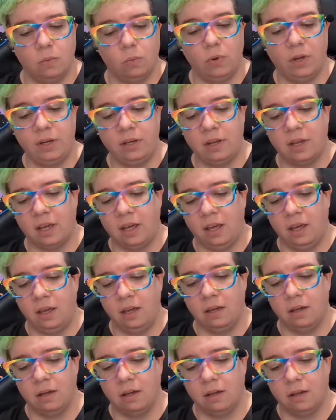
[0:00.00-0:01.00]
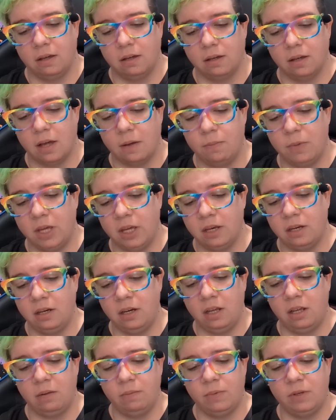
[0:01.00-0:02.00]
One day, a
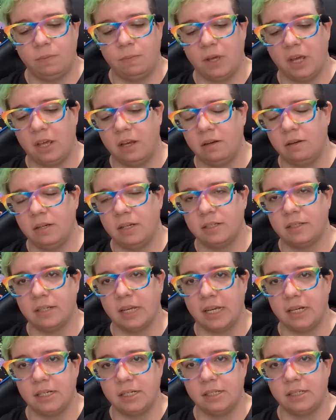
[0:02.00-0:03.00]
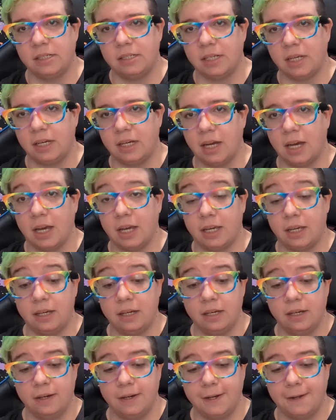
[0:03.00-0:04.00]
man named Ben decided to take a hike.
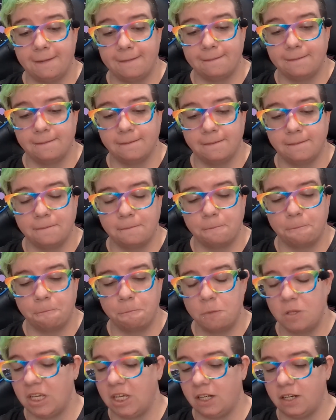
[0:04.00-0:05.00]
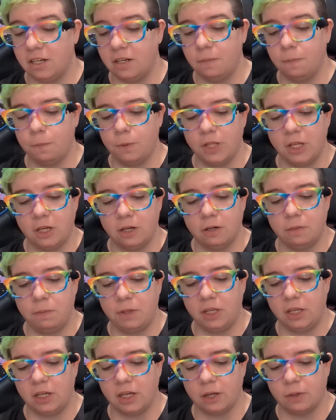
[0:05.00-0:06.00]
He didn't plan on
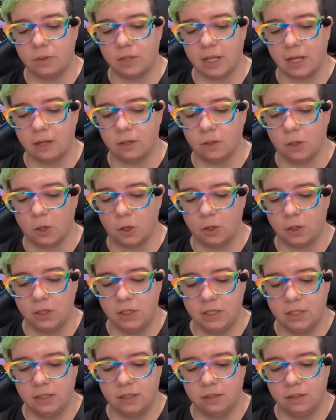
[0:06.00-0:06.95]
being out that long.